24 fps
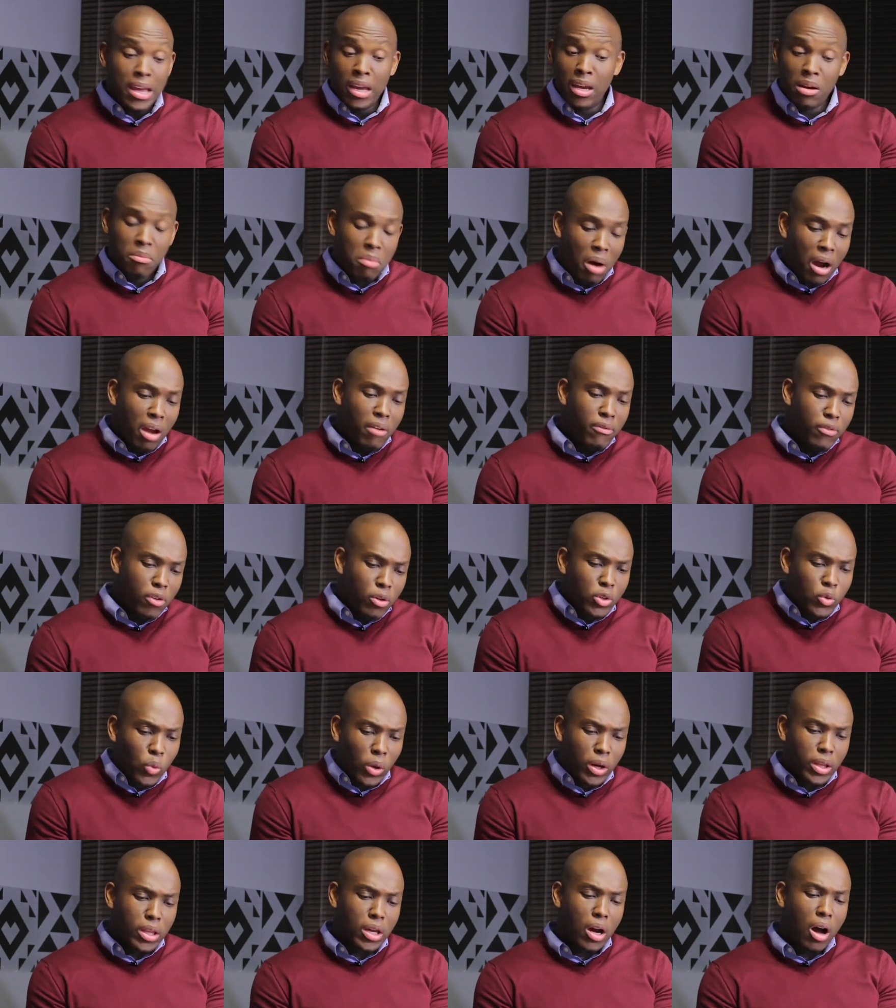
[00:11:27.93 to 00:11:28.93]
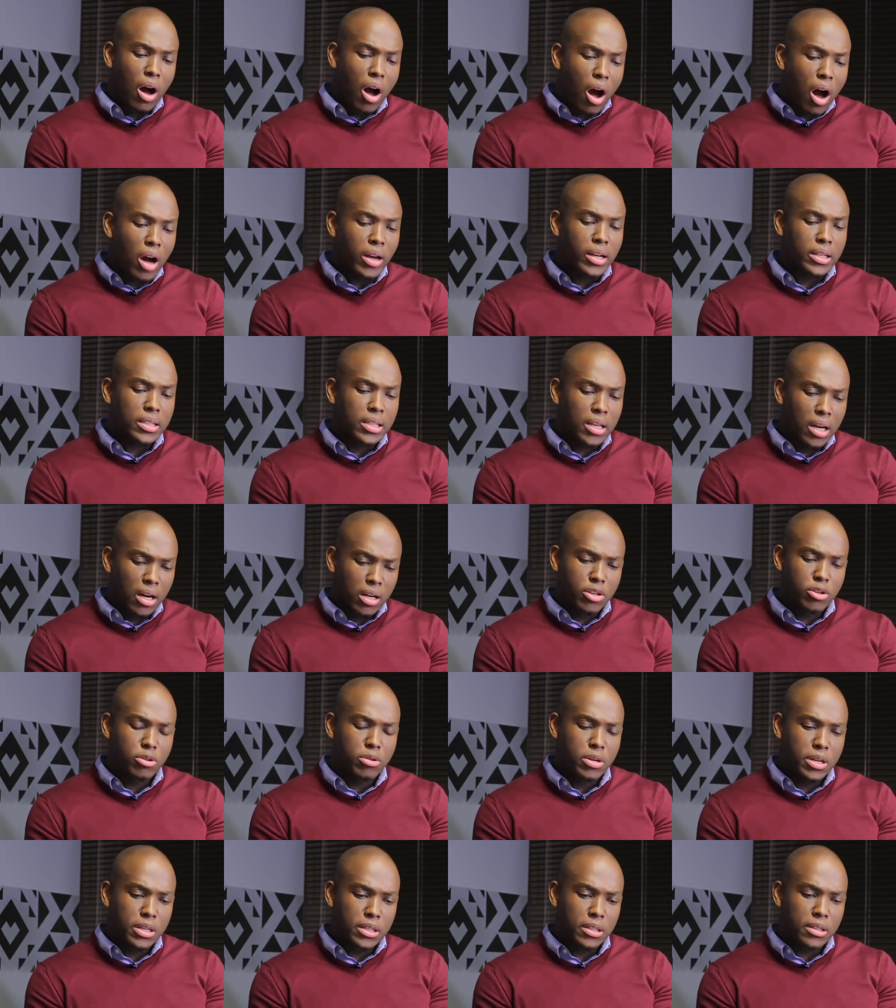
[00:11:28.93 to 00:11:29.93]
in my view, is one of the hardest
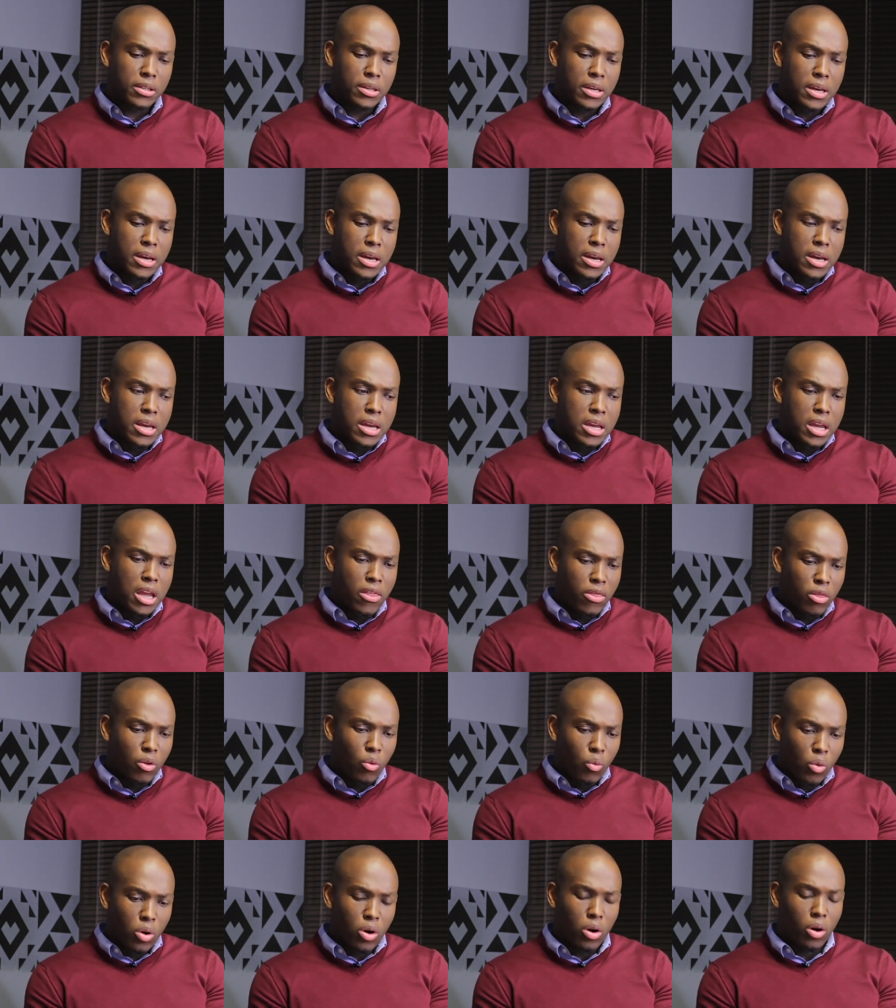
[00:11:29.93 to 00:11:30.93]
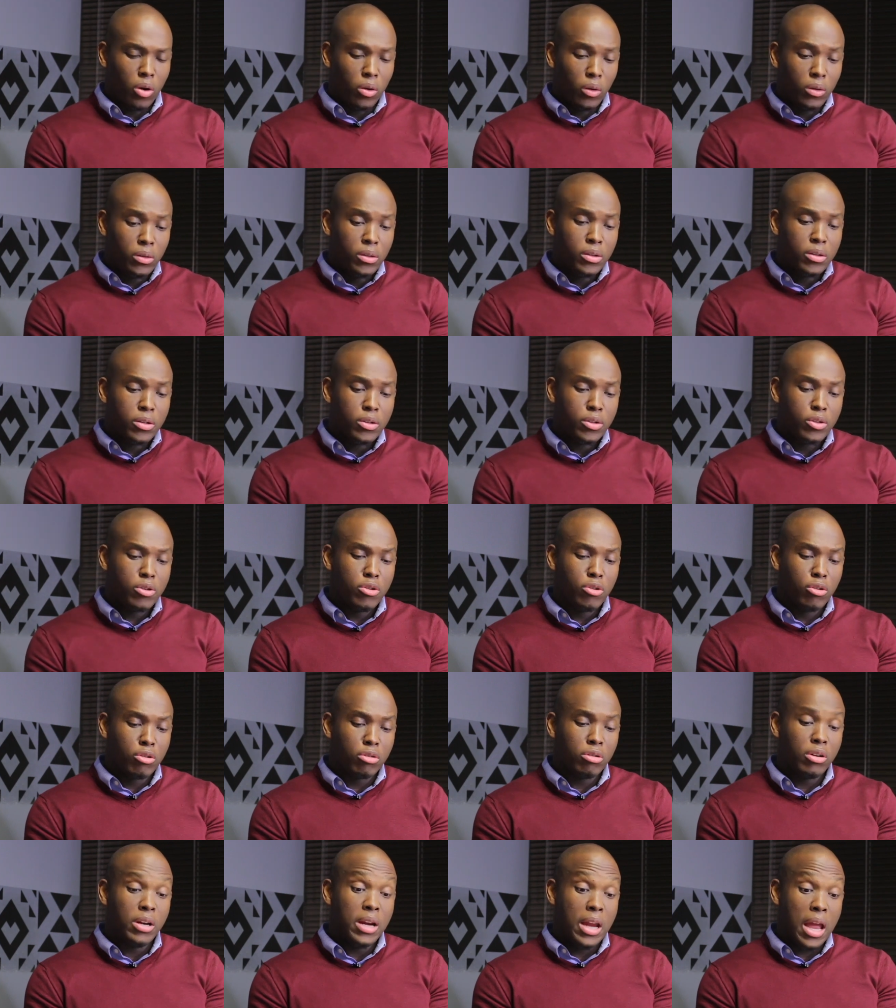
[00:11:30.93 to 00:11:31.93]
countries in the world to
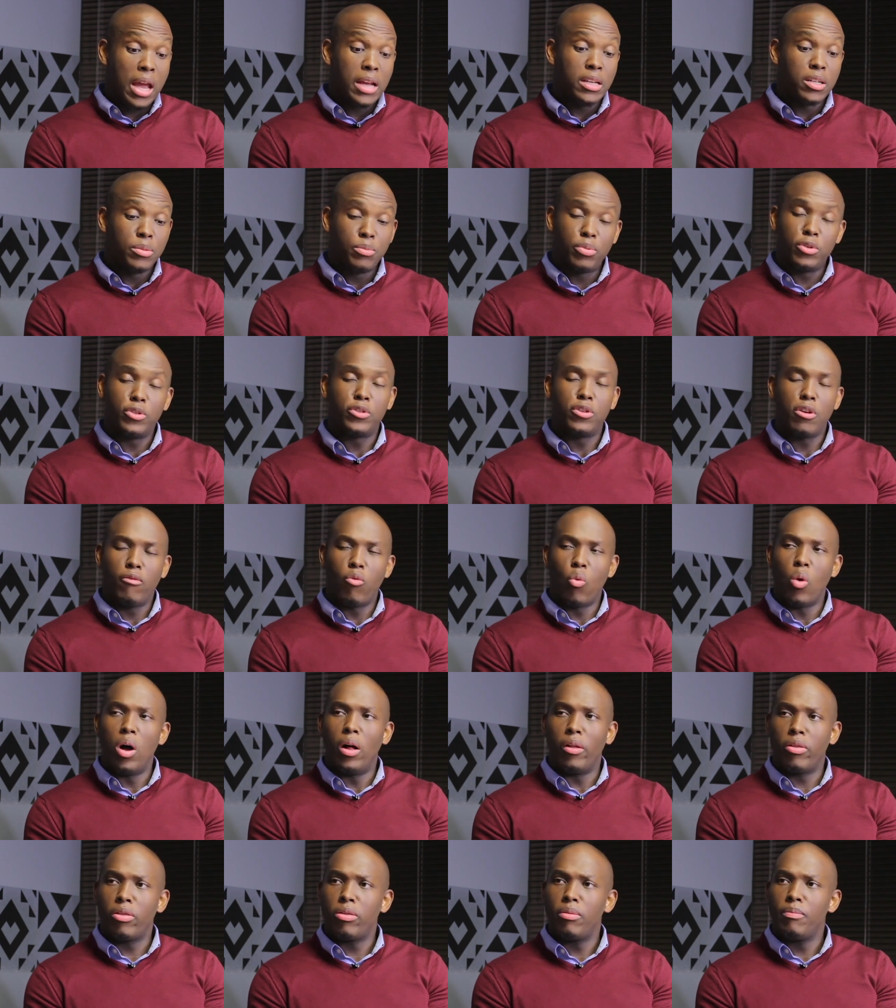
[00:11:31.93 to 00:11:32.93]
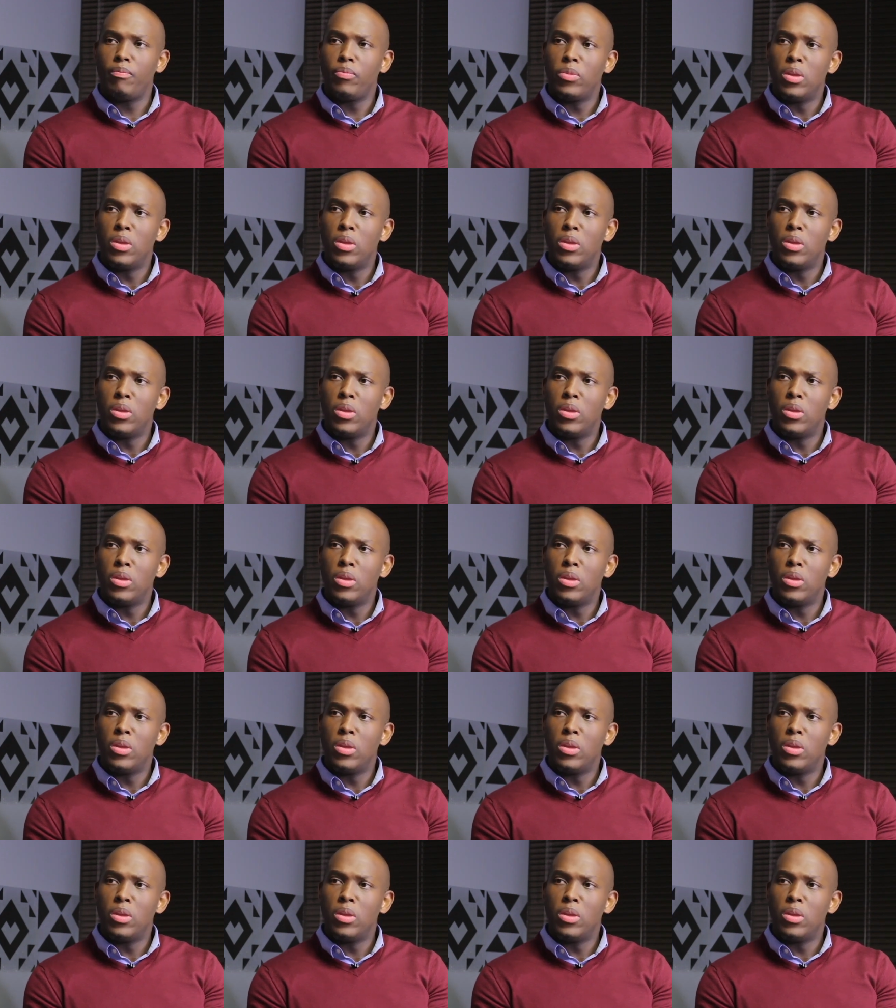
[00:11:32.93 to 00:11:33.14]
create and preserve wealth.